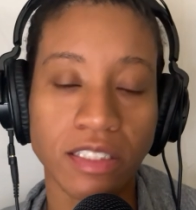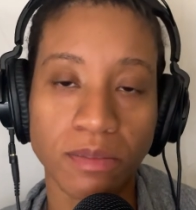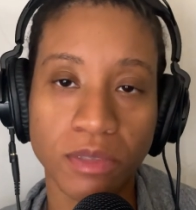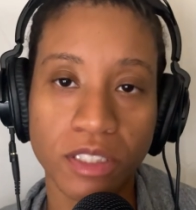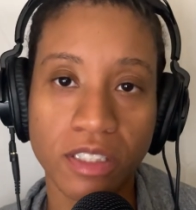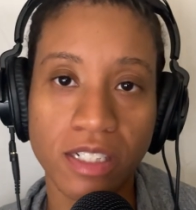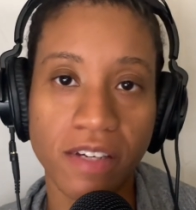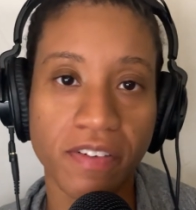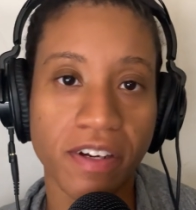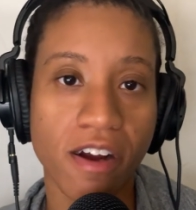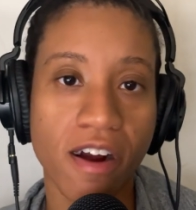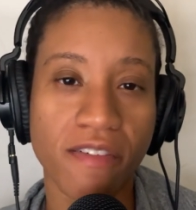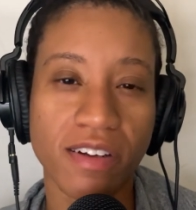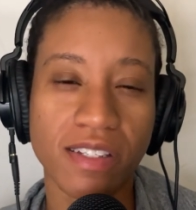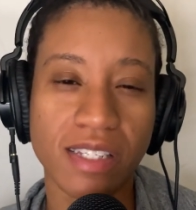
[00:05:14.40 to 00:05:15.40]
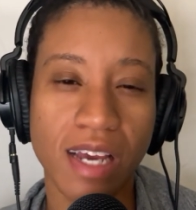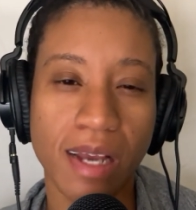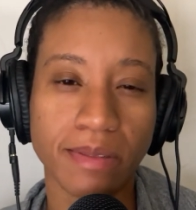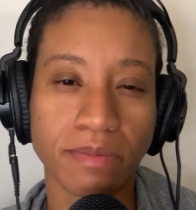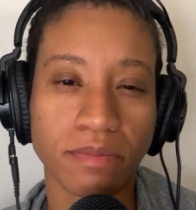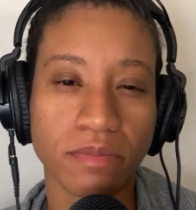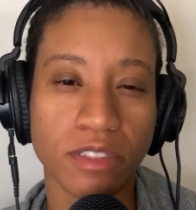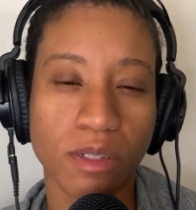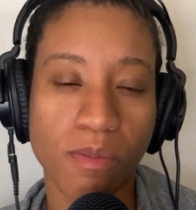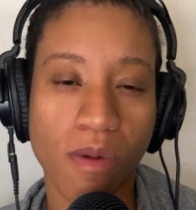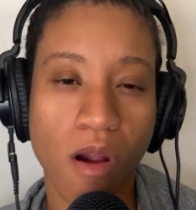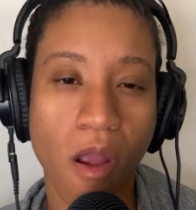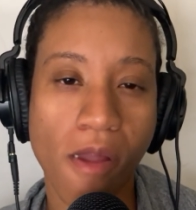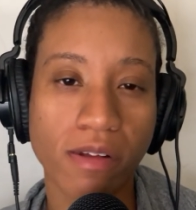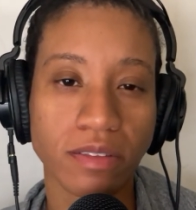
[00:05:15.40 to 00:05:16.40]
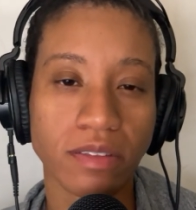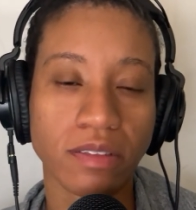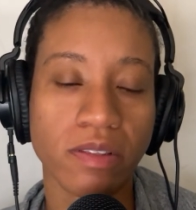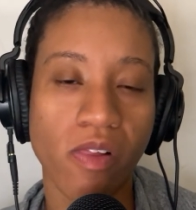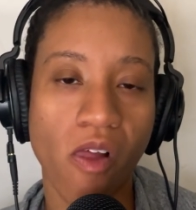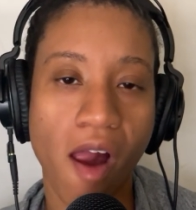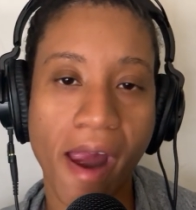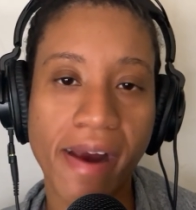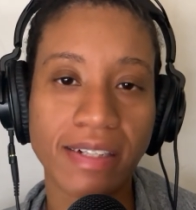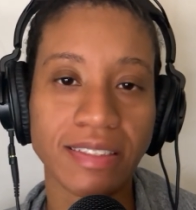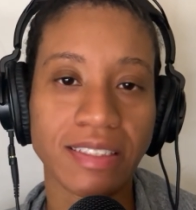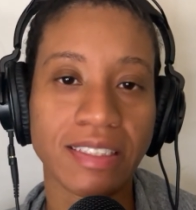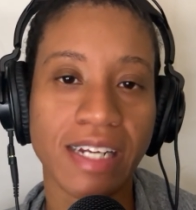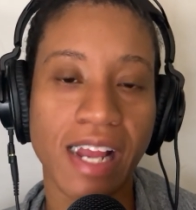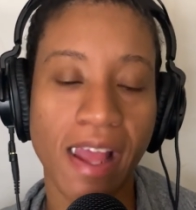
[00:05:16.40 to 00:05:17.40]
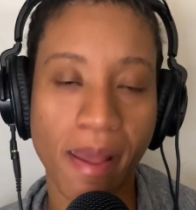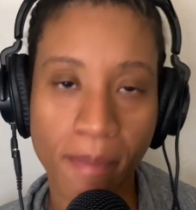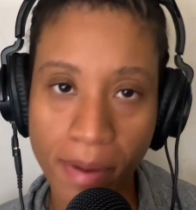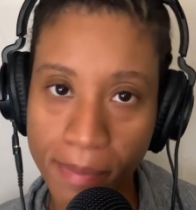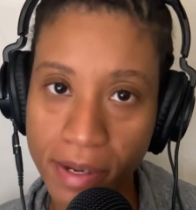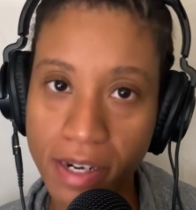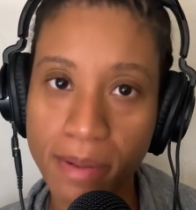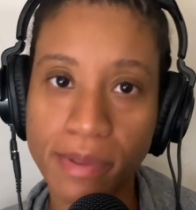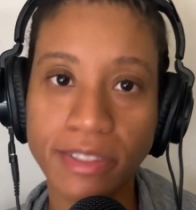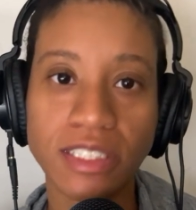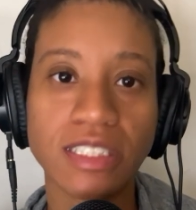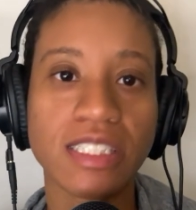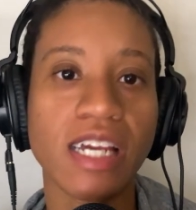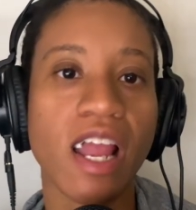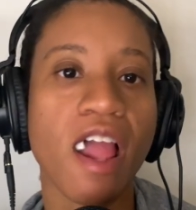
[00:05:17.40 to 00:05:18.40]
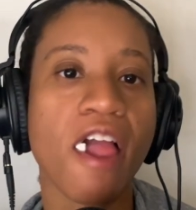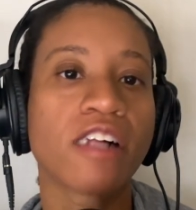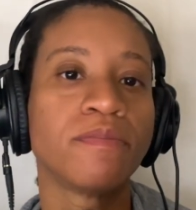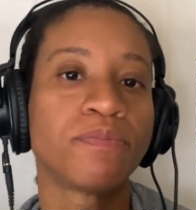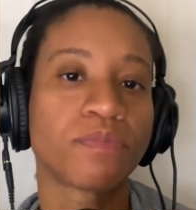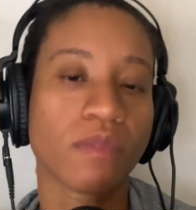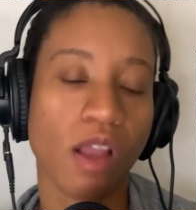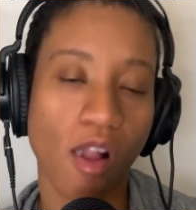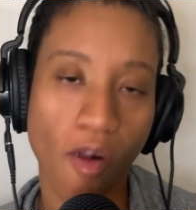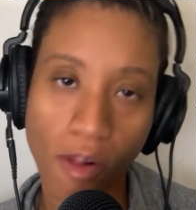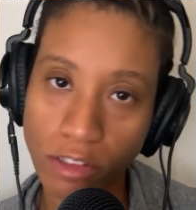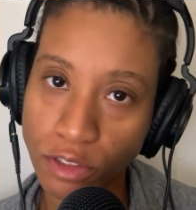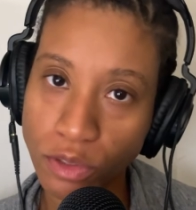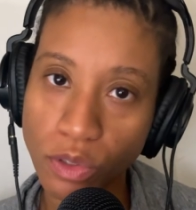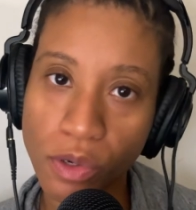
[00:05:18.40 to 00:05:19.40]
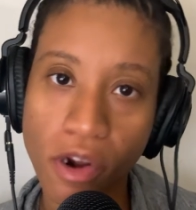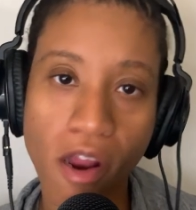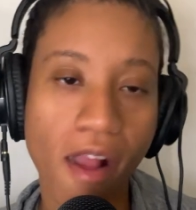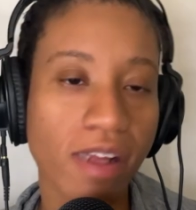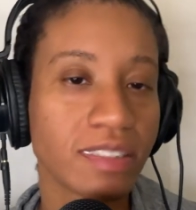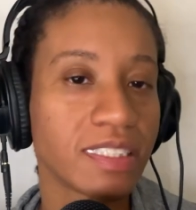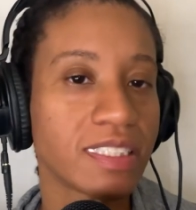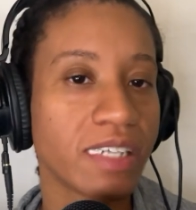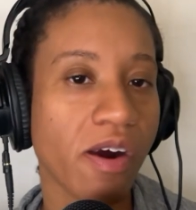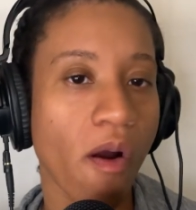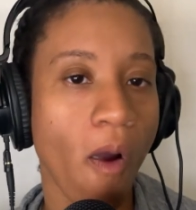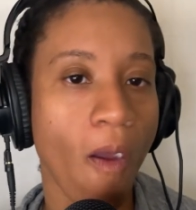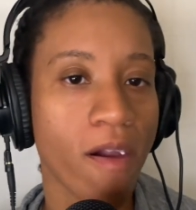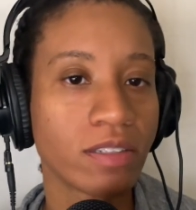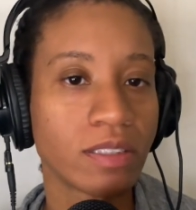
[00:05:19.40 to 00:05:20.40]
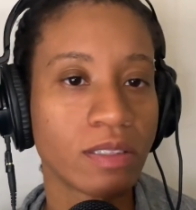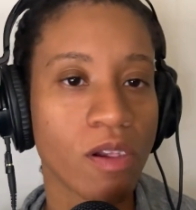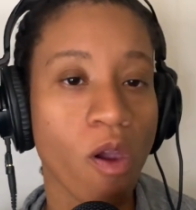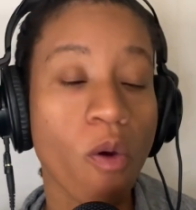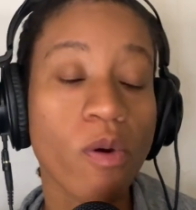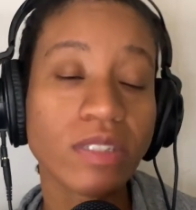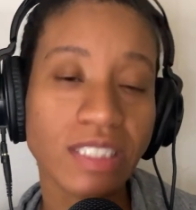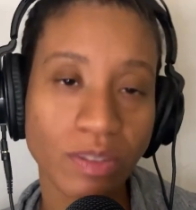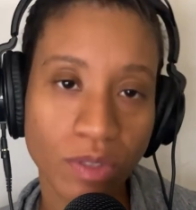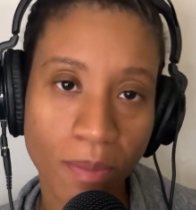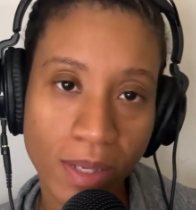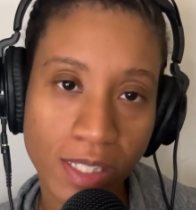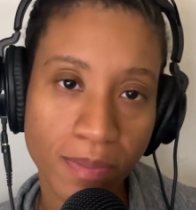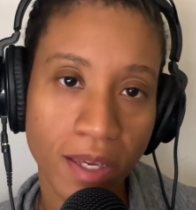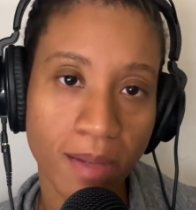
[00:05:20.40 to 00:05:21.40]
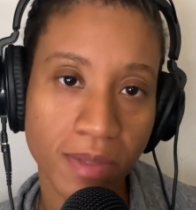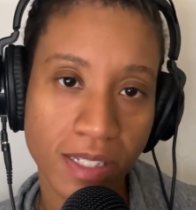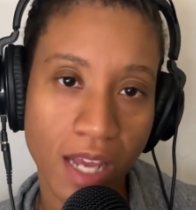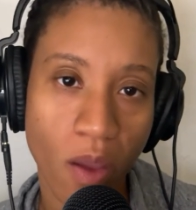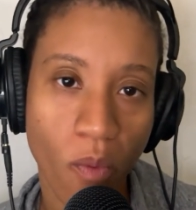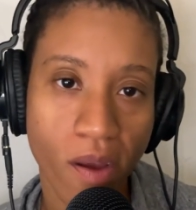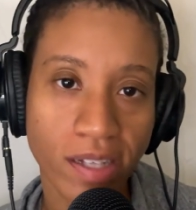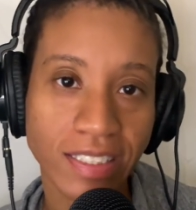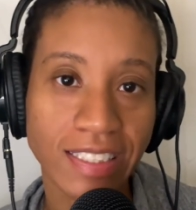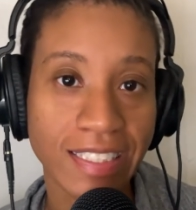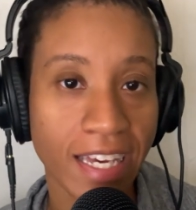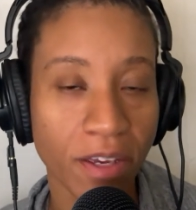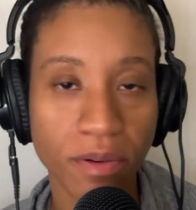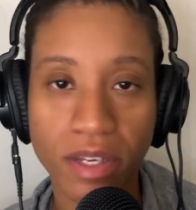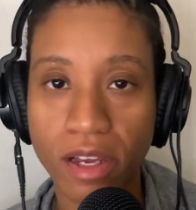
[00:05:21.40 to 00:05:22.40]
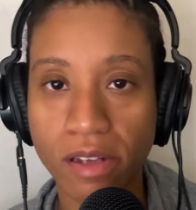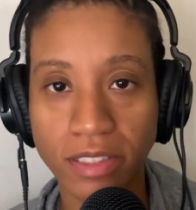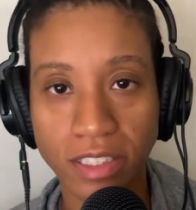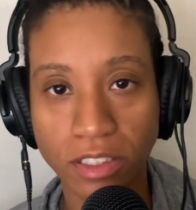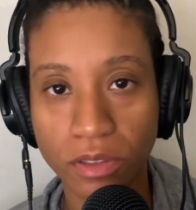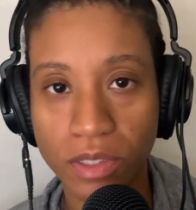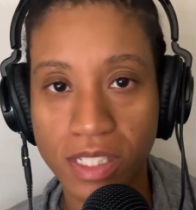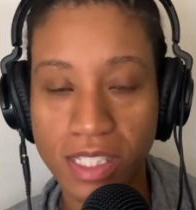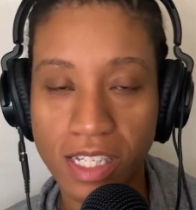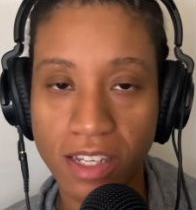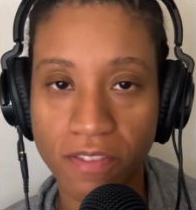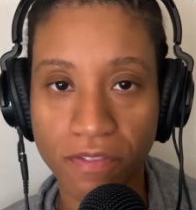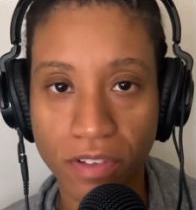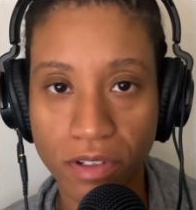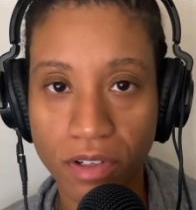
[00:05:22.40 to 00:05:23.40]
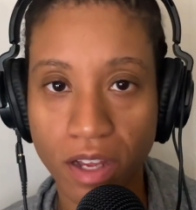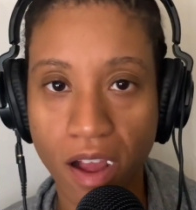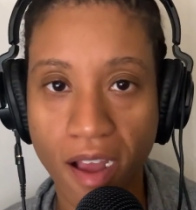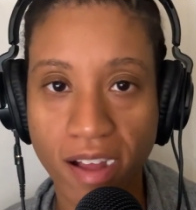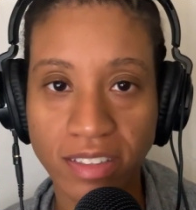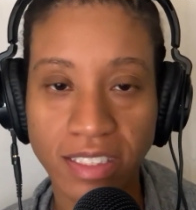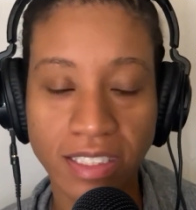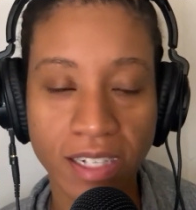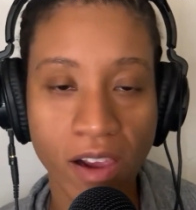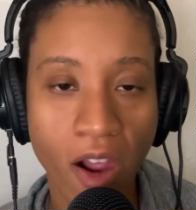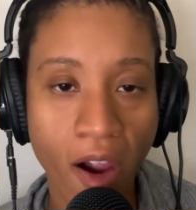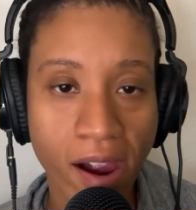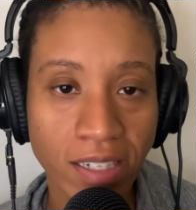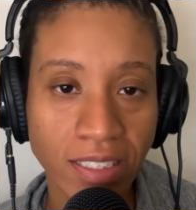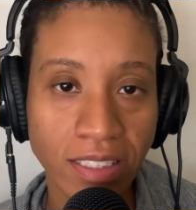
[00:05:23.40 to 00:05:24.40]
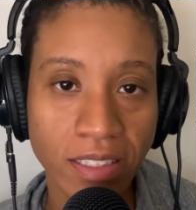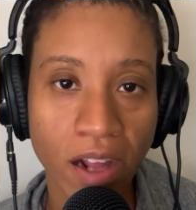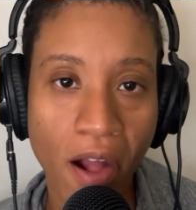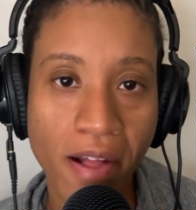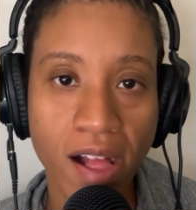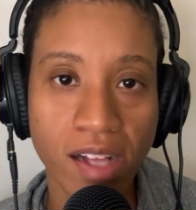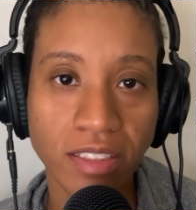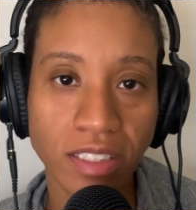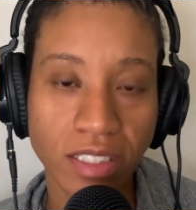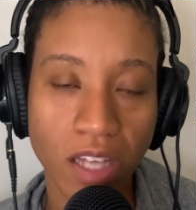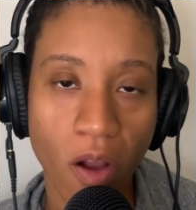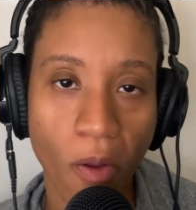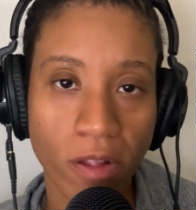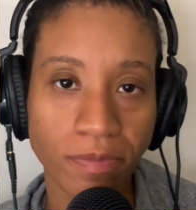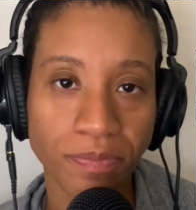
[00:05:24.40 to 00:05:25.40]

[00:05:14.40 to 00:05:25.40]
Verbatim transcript: so I'm just gonna have to carve out time tomorrow. Like get my butt up early, go do orders. Well, see, what messed me up today was Daniel didn't go to school because he didn't feel good. So